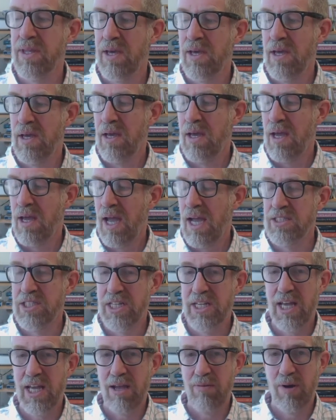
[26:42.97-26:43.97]
And she came
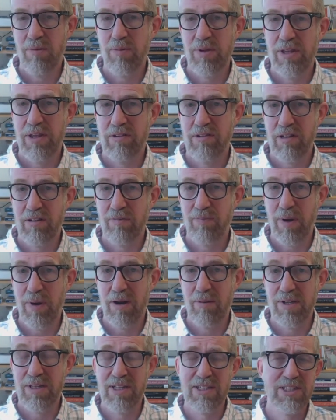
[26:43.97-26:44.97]
up with this experiment that
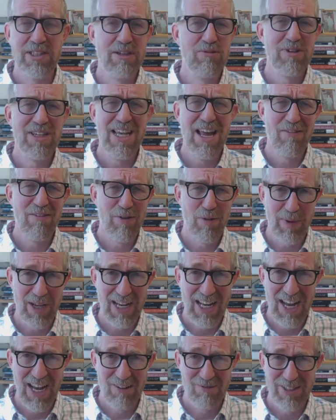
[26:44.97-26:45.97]
she would never be allowed to
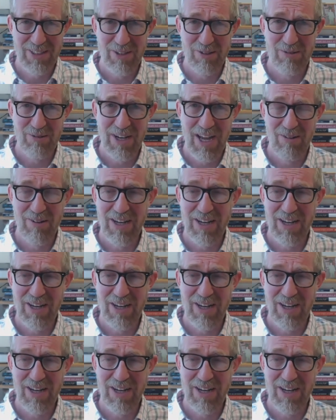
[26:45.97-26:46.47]
do nowadays.